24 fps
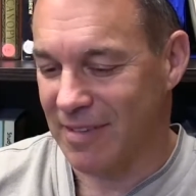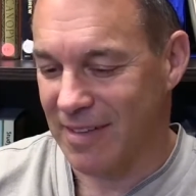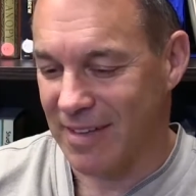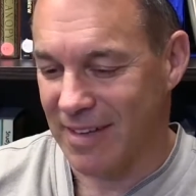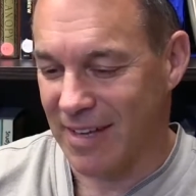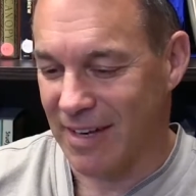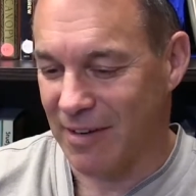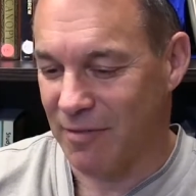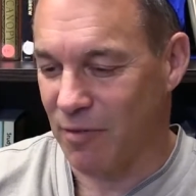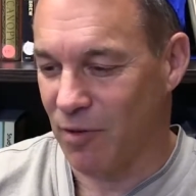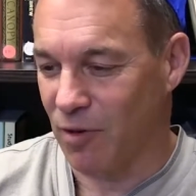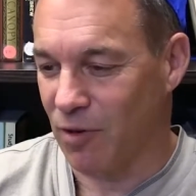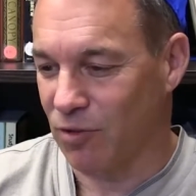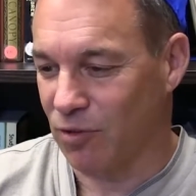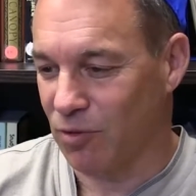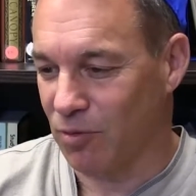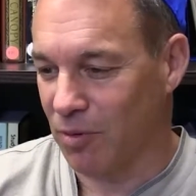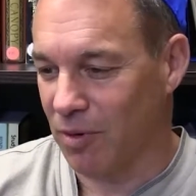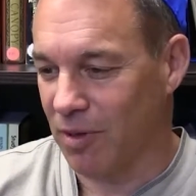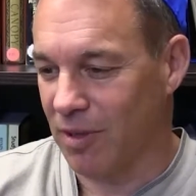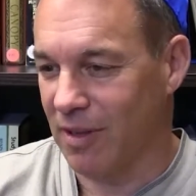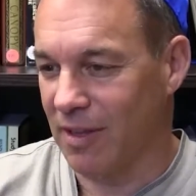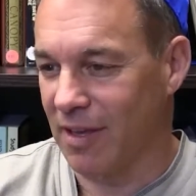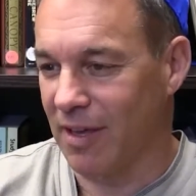
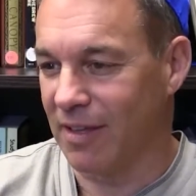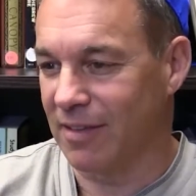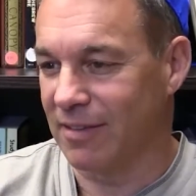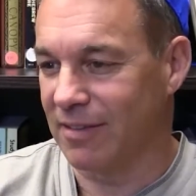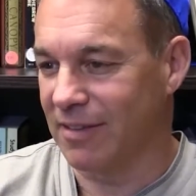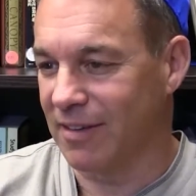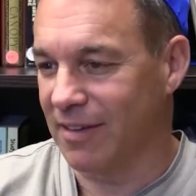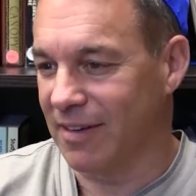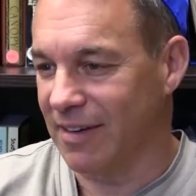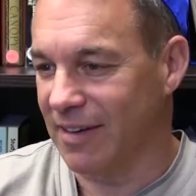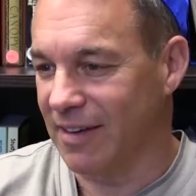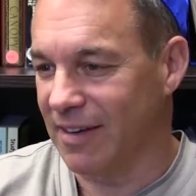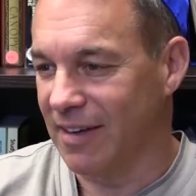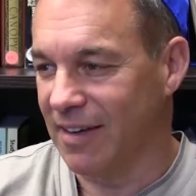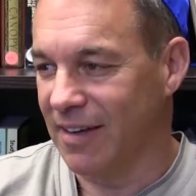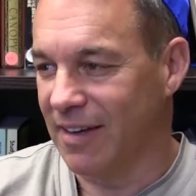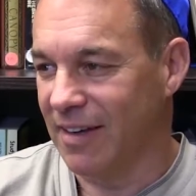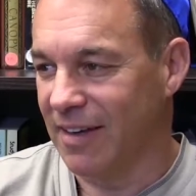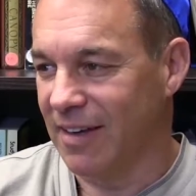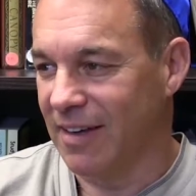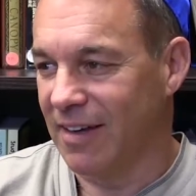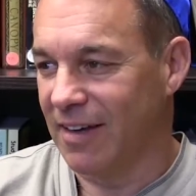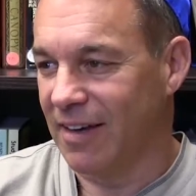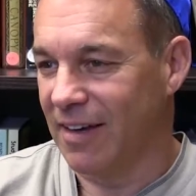anniversary that uh,
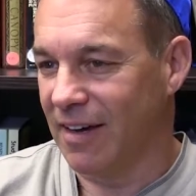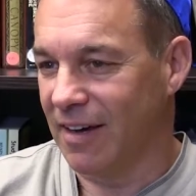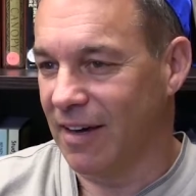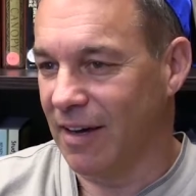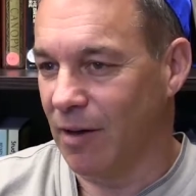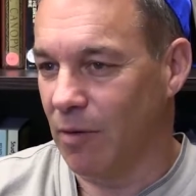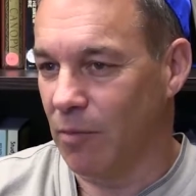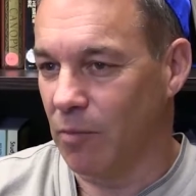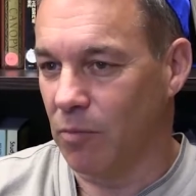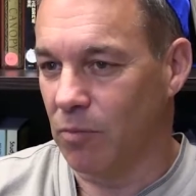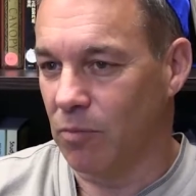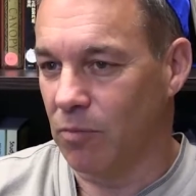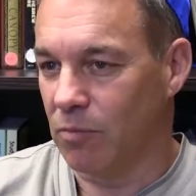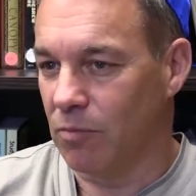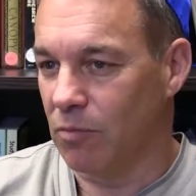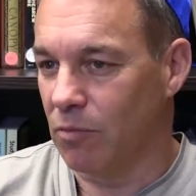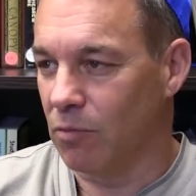um,